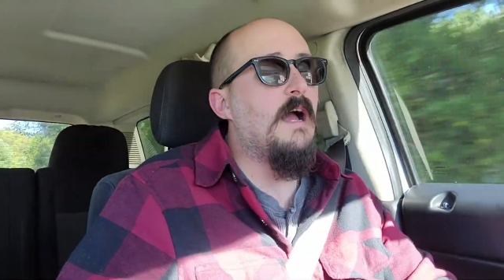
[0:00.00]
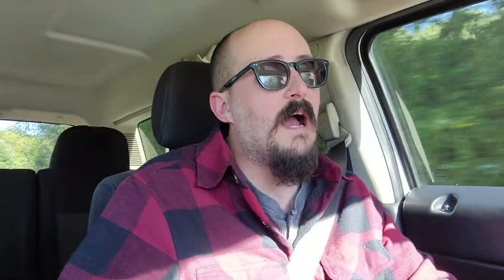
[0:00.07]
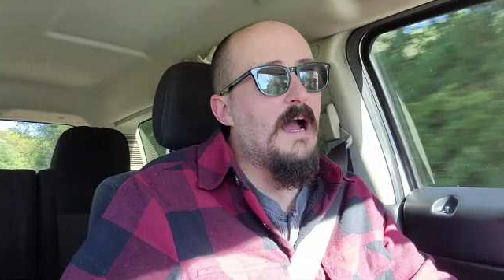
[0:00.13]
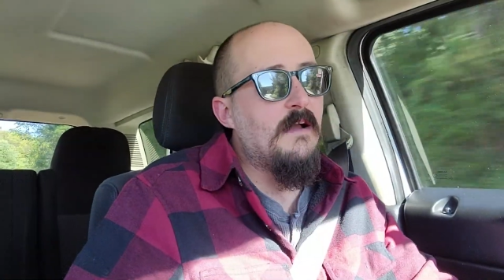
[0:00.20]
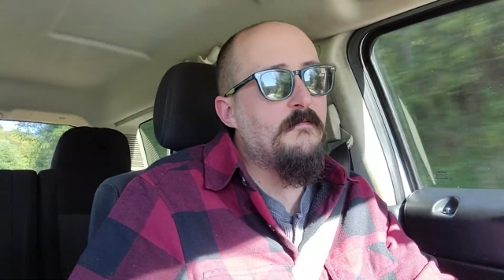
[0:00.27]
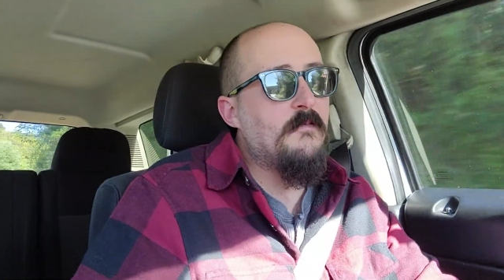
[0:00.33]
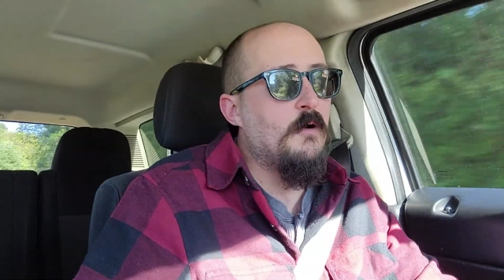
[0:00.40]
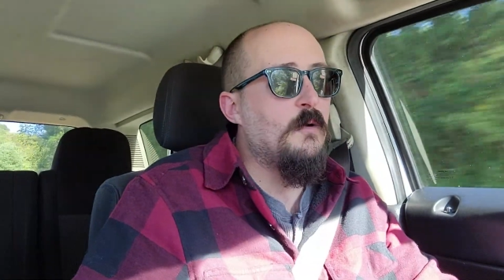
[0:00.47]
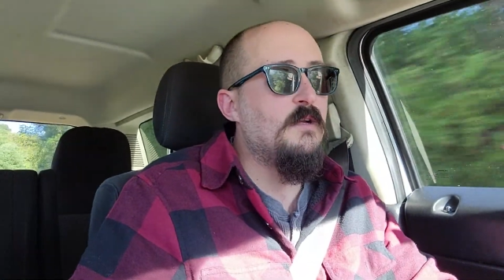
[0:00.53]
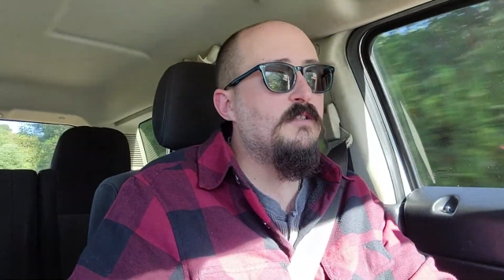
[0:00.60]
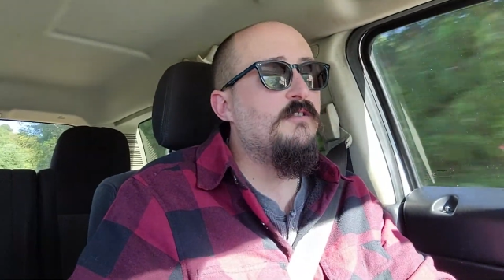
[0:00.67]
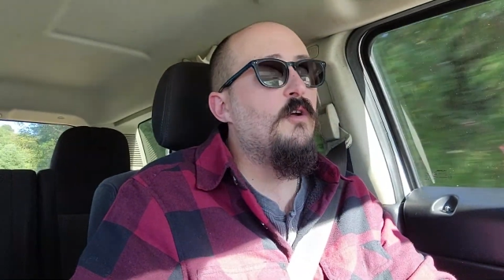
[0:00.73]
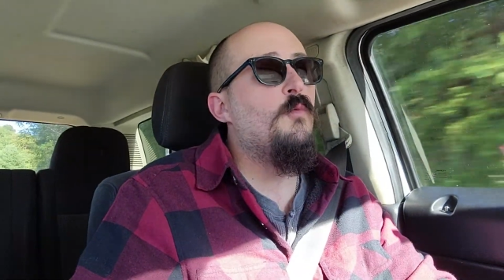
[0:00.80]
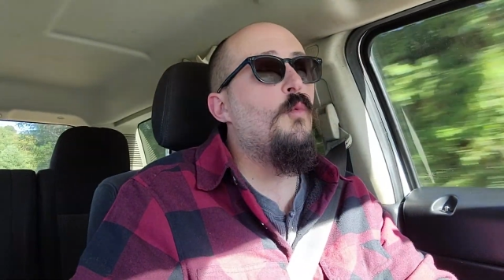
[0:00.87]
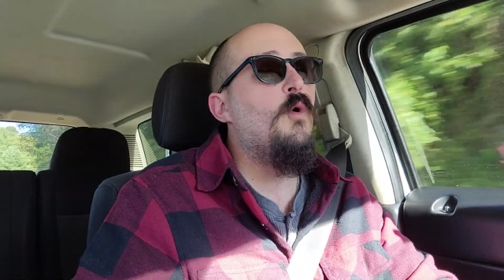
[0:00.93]
I
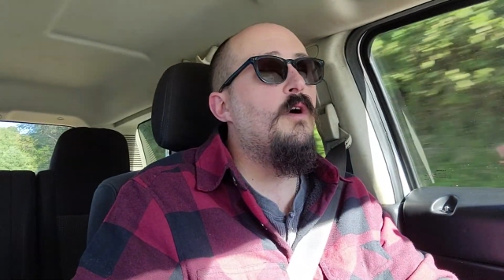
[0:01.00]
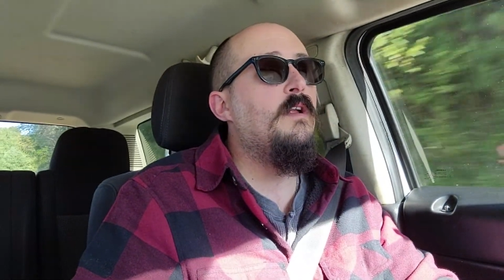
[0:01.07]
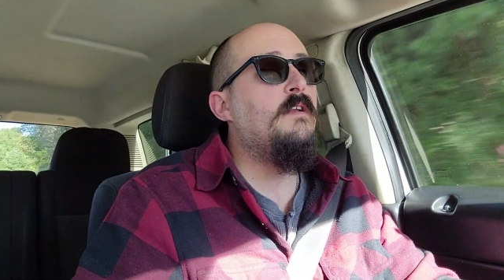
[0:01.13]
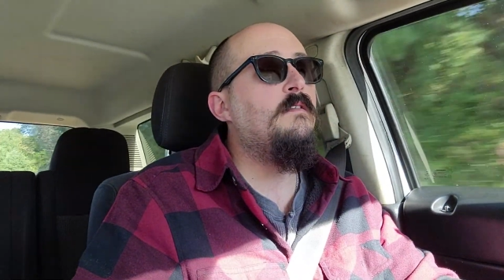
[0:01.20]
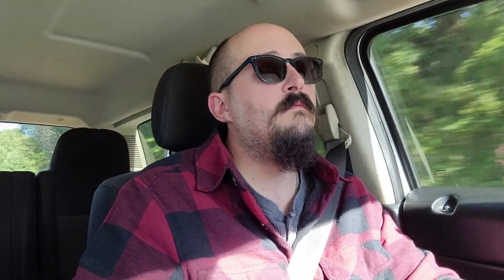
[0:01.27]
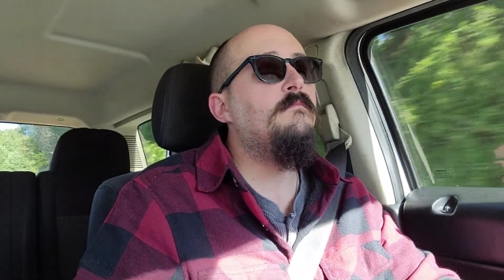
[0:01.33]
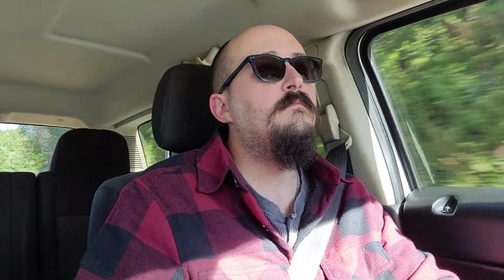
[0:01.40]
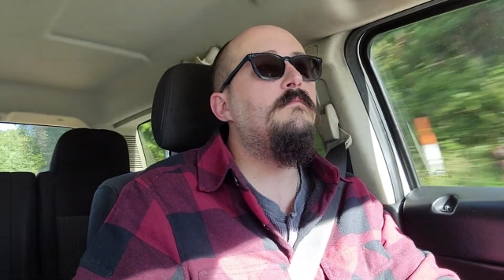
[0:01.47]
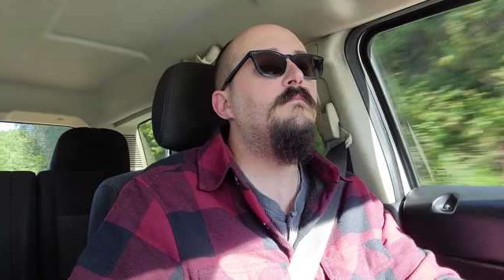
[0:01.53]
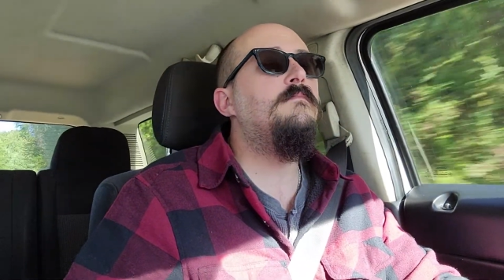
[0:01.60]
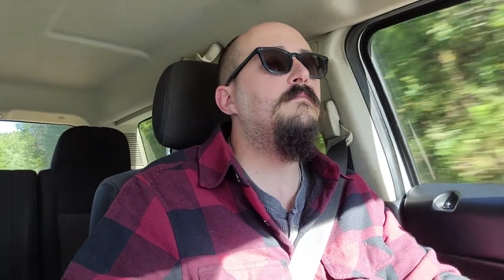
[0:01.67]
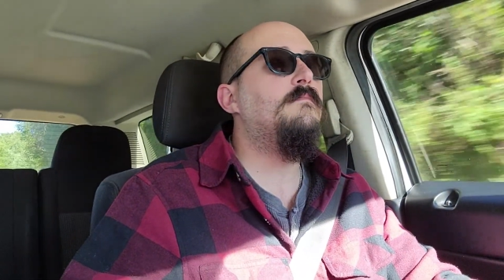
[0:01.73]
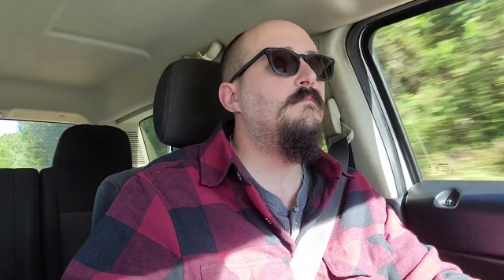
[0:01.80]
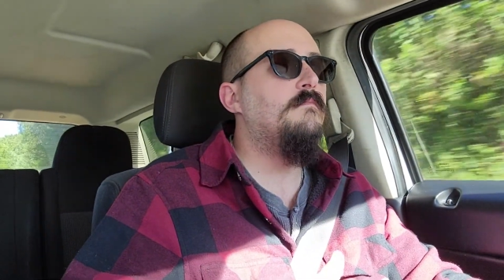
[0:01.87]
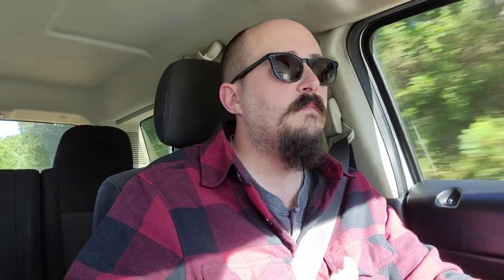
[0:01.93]
focus on
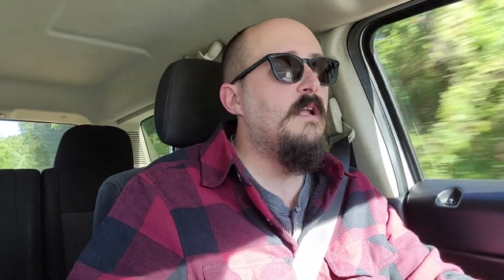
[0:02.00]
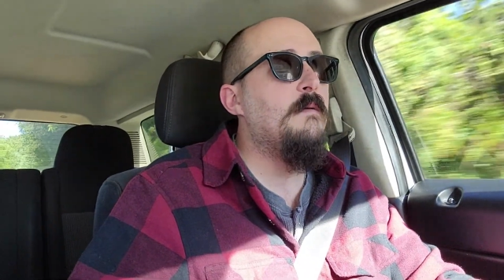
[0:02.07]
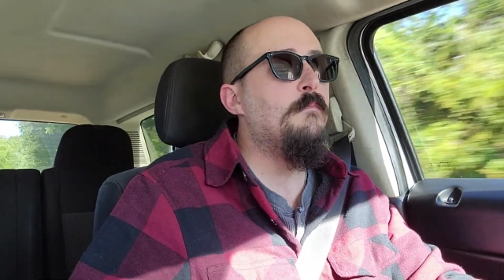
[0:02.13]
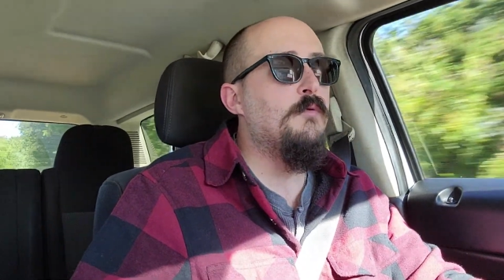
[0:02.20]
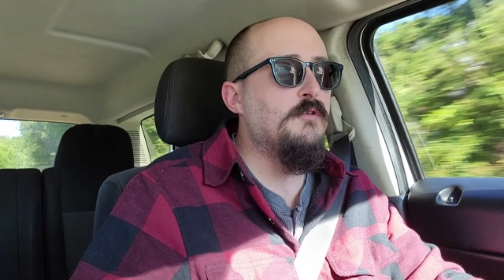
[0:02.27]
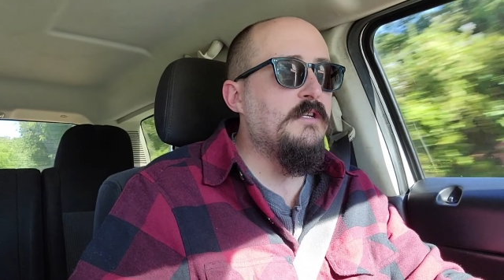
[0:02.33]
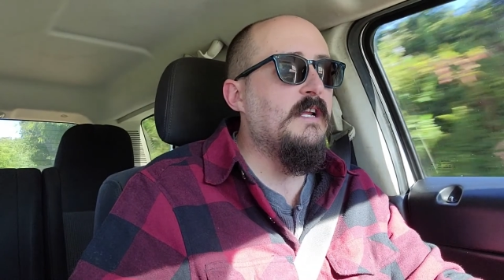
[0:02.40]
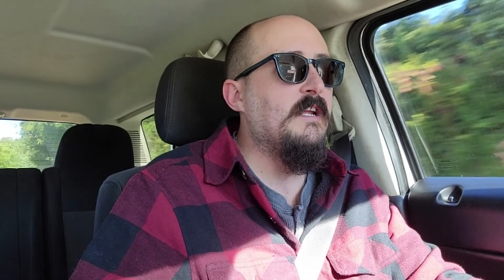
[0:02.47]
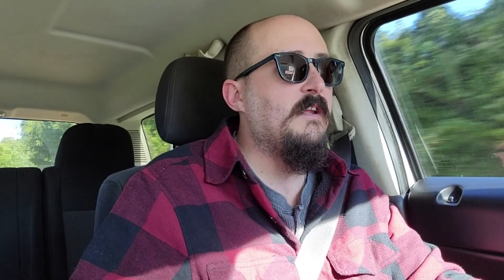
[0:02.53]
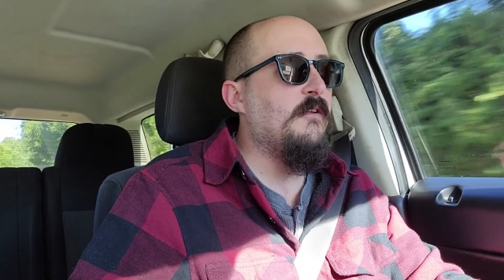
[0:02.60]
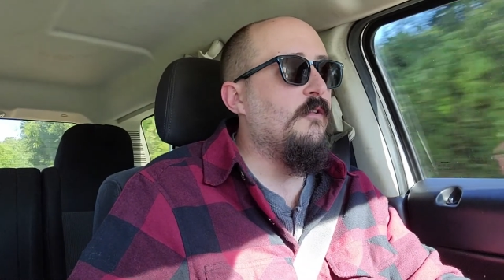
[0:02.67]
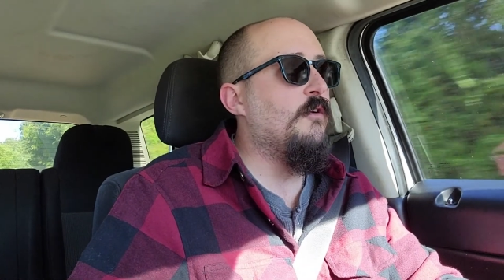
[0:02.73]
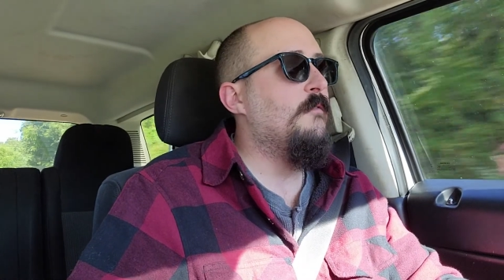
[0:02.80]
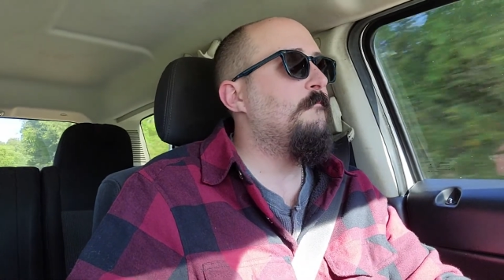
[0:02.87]
one in particular.